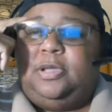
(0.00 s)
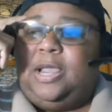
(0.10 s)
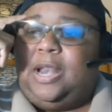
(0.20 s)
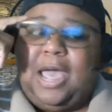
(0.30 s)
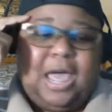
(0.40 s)

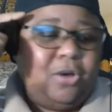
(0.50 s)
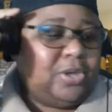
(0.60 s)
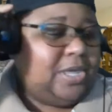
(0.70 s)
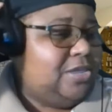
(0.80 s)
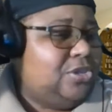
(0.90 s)
And how
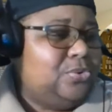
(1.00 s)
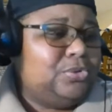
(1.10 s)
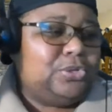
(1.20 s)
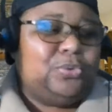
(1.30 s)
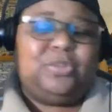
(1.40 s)
can you
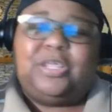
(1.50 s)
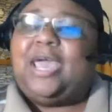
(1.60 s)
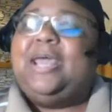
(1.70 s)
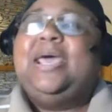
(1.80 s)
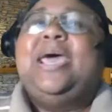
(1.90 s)
do that?